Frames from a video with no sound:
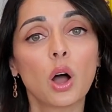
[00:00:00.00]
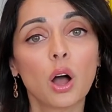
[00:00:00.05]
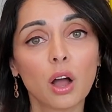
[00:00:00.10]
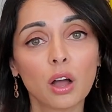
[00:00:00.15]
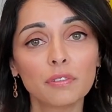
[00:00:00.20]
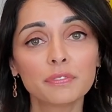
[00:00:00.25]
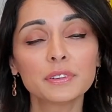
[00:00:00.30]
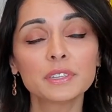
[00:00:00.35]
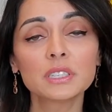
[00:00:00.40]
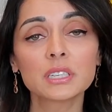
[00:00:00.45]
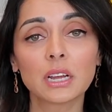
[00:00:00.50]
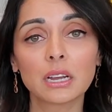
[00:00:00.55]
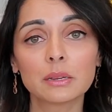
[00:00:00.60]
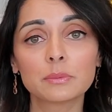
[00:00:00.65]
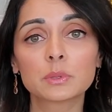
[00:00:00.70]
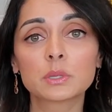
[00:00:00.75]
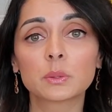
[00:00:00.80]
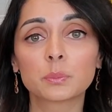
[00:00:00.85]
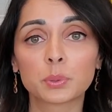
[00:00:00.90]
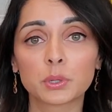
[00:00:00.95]

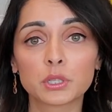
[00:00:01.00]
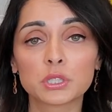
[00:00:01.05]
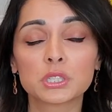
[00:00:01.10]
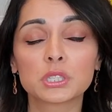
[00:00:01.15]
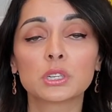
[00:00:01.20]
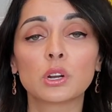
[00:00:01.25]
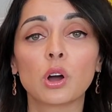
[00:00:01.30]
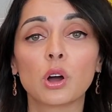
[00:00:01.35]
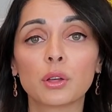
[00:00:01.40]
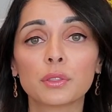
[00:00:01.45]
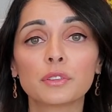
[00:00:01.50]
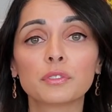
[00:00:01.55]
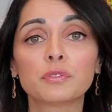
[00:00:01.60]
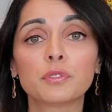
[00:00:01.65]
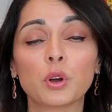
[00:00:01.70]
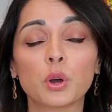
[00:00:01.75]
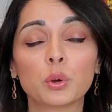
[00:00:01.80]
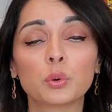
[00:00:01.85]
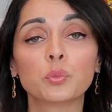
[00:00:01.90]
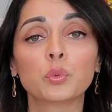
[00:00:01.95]
oftentimes the person on the
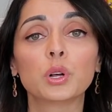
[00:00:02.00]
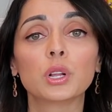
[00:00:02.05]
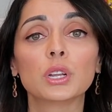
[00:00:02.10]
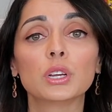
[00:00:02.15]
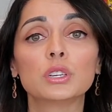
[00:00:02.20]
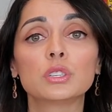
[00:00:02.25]
phone will